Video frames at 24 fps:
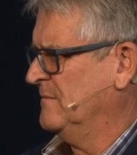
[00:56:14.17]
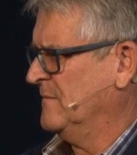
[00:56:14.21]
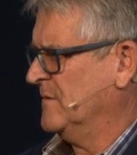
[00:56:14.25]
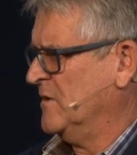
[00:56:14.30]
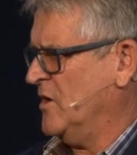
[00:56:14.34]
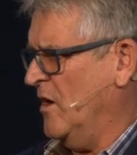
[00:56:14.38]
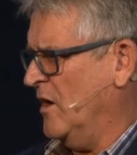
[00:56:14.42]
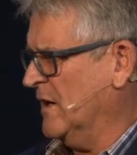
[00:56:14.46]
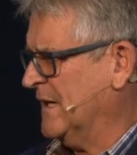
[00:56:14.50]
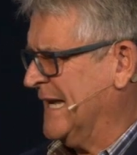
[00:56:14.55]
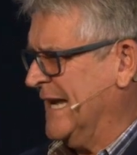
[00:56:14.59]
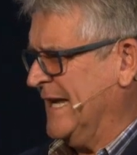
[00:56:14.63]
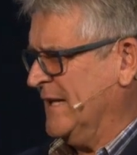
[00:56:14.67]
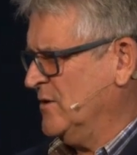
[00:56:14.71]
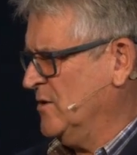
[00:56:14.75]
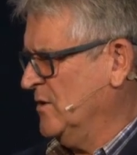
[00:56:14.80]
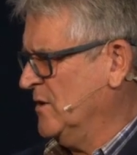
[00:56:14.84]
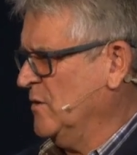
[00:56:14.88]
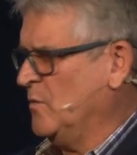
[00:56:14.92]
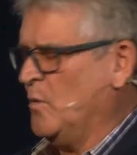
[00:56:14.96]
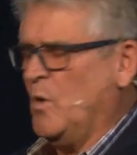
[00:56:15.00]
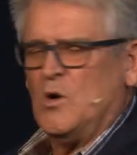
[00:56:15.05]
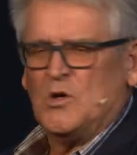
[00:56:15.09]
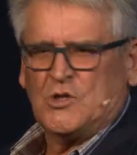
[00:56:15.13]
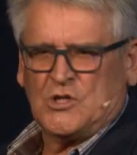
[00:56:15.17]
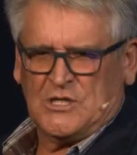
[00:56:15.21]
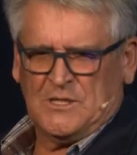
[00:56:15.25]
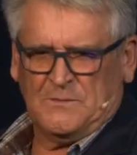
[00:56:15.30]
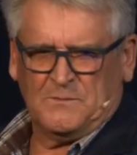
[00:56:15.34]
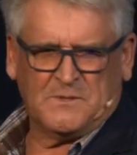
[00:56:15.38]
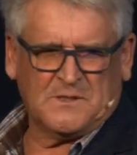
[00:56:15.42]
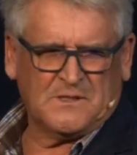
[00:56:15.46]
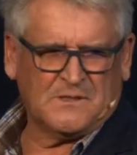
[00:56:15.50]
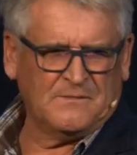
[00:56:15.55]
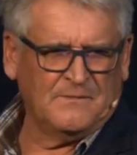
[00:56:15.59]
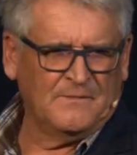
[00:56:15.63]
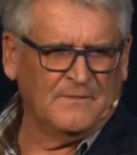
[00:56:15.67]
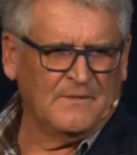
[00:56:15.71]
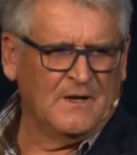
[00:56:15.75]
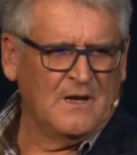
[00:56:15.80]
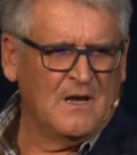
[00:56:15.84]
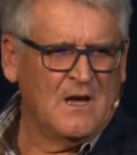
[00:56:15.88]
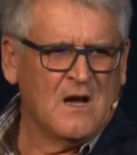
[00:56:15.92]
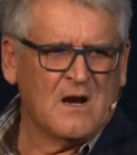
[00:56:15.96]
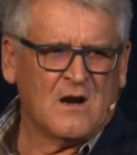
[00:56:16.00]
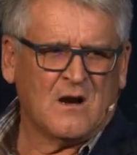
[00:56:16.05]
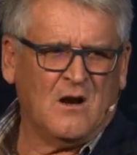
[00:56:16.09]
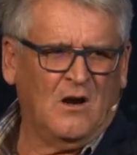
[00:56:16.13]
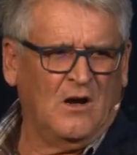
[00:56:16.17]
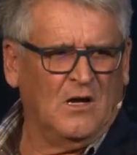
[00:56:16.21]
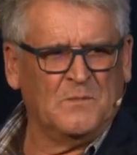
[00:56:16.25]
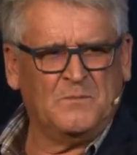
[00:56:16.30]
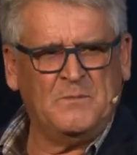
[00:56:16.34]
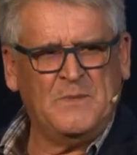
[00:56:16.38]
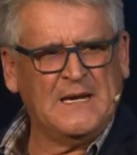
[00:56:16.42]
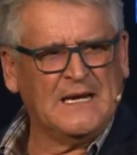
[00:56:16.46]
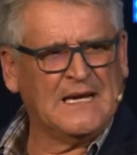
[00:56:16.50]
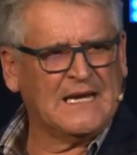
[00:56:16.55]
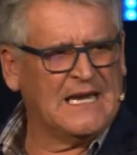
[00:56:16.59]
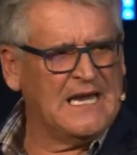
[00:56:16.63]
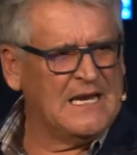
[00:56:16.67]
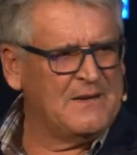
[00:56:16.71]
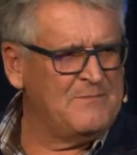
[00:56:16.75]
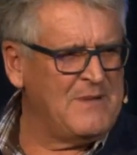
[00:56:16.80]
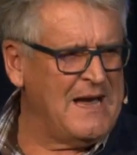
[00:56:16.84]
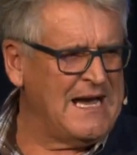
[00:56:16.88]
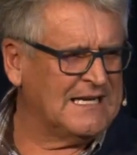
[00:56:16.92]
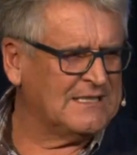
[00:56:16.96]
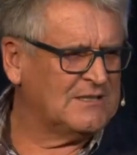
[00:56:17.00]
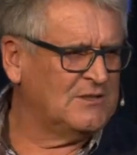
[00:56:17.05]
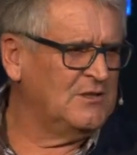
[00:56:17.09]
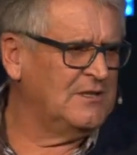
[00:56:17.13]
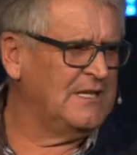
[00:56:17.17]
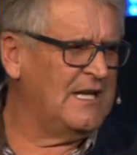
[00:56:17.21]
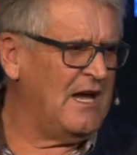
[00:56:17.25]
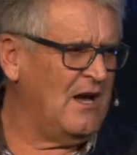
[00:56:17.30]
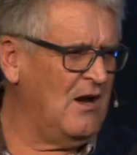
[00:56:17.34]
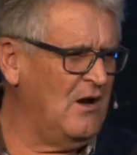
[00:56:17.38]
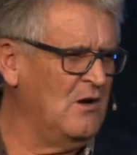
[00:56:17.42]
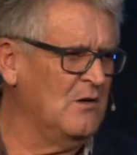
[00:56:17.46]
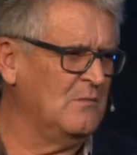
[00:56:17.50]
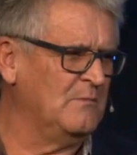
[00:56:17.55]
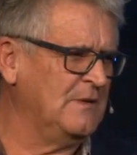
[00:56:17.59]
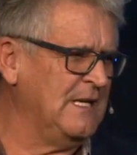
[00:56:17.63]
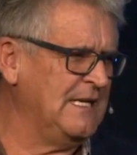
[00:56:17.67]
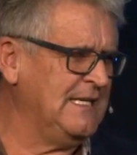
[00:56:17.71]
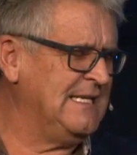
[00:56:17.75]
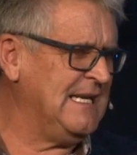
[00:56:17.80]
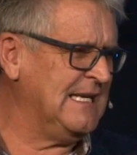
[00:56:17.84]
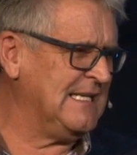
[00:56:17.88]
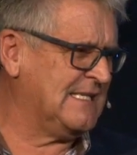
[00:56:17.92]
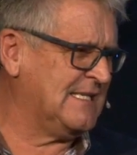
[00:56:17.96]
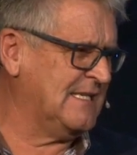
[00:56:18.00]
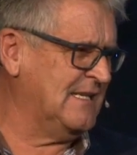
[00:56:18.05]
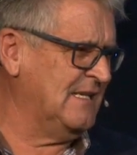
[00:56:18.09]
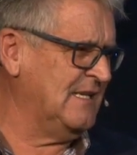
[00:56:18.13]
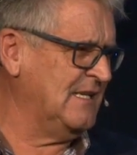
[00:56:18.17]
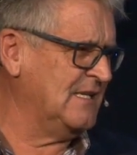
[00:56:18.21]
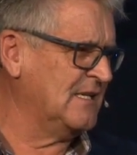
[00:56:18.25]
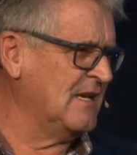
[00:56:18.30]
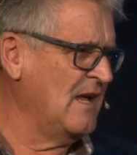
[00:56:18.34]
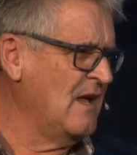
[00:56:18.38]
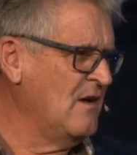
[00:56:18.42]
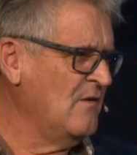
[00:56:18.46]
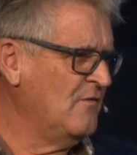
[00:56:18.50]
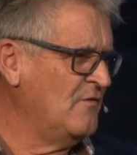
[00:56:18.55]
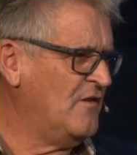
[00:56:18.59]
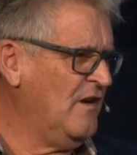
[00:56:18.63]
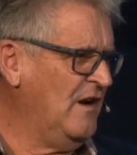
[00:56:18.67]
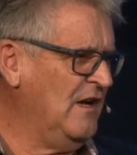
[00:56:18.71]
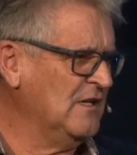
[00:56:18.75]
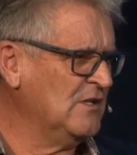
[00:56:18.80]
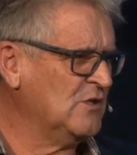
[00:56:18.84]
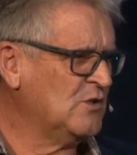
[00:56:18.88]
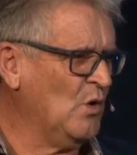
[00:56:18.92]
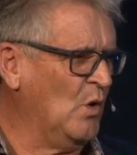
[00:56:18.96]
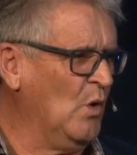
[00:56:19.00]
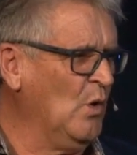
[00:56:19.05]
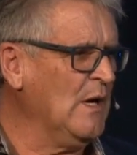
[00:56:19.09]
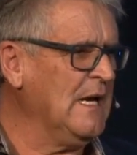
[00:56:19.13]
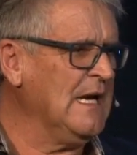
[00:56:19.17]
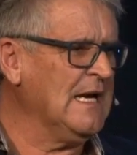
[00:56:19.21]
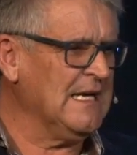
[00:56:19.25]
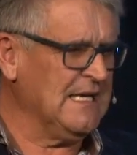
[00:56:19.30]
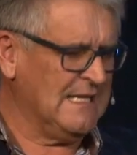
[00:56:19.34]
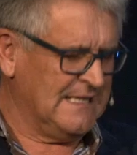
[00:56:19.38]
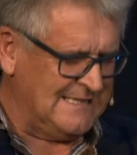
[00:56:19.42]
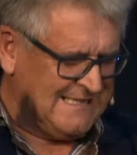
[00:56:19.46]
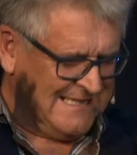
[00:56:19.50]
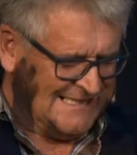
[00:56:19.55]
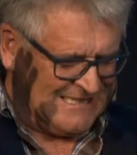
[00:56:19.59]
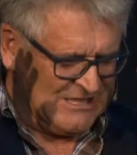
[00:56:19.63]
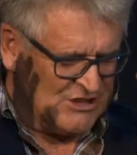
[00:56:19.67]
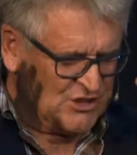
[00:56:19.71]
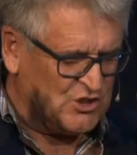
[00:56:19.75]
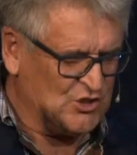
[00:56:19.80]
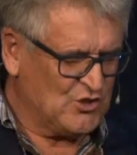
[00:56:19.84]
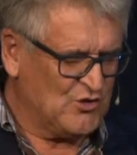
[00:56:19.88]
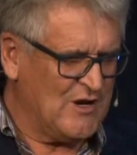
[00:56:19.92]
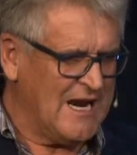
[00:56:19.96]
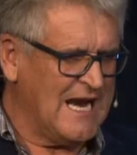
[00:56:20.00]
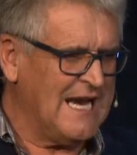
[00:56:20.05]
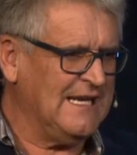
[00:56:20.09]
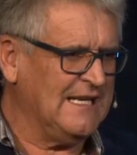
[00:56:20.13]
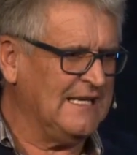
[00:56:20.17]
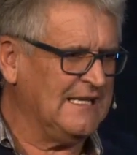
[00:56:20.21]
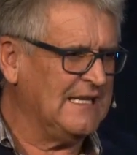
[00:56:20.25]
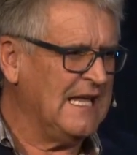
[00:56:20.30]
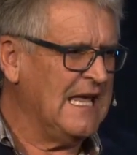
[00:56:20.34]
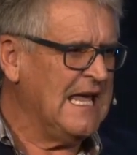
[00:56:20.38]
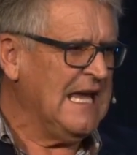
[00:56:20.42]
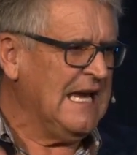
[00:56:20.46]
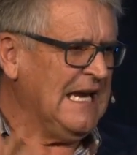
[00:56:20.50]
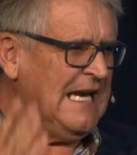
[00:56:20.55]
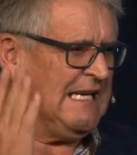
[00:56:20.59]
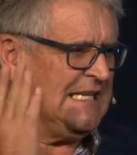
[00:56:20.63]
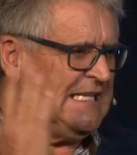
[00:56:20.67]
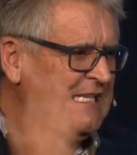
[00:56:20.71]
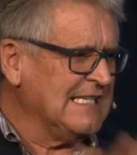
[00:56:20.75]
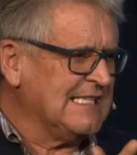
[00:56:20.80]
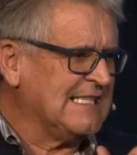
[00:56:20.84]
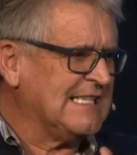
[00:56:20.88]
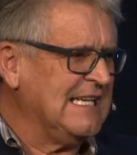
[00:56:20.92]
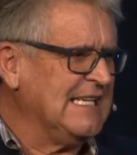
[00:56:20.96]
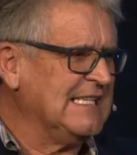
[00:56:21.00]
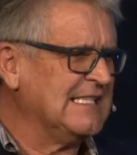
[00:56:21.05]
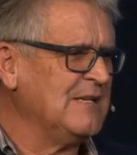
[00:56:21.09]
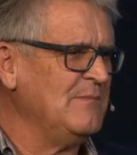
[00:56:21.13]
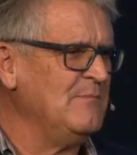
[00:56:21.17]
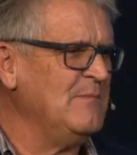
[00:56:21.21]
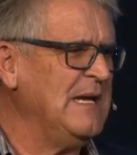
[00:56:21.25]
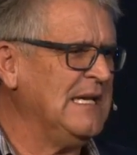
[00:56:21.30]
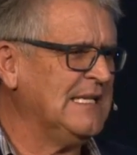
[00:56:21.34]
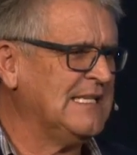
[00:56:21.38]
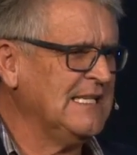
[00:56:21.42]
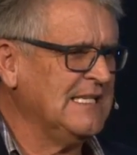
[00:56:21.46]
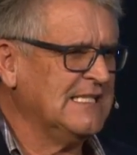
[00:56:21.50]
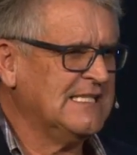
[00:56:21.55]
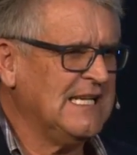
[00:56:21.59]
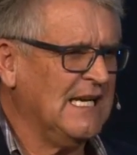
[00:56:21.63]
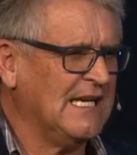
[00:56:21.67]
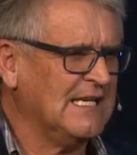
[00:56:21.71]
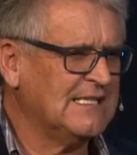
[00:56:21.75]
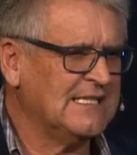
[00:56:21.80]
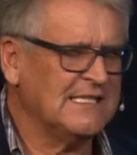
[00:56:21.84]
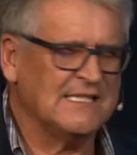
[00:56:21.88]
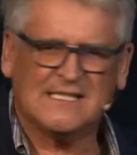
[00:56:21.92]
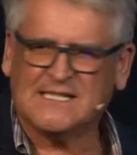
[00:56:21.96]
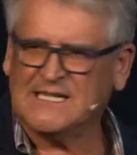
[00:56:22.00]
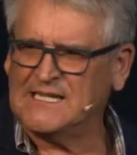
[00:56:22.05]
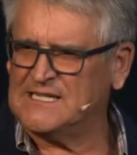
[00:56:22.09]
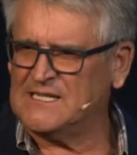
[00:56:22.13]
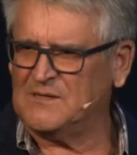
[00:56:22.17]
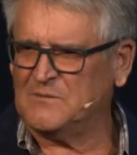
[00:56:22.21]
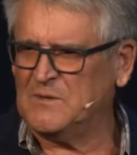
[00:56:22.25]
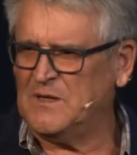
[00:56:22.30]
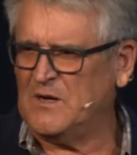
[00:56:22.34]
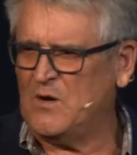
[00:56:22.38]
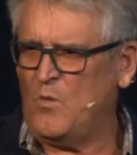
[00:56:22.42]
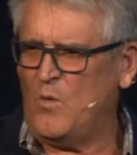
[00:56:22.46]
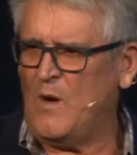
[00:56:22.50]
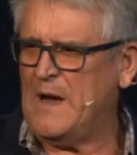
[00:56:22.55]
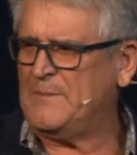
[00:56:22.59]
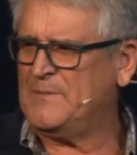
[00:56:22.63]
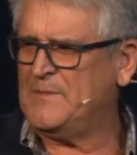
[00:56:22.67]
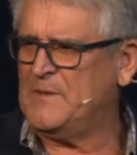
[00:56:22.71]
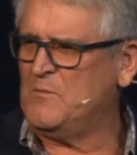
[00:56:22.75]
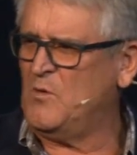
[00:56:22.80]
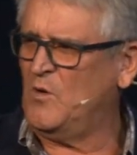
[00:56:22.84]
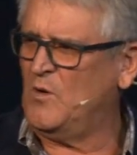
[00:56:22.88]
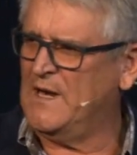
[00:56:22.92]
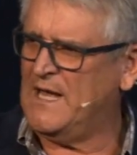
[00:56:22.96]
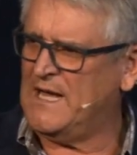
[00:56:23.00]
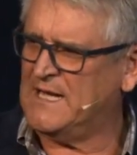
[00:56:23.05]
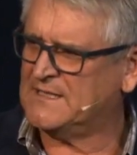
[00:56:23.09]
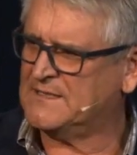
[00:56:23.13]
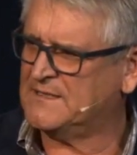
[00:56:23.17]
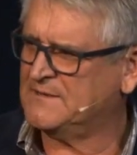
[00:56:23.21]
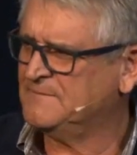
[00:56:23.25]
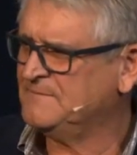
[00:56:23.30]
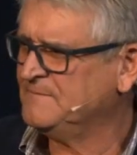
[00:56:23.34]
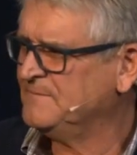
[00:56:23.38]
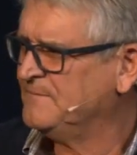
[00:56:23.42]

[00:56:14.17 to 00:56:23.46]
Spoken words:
Can't get to the warships. Can't get back to their home, their destinies, France or England. They're stranded. Hitler sends a message out and says, I'm going to wipe them all out.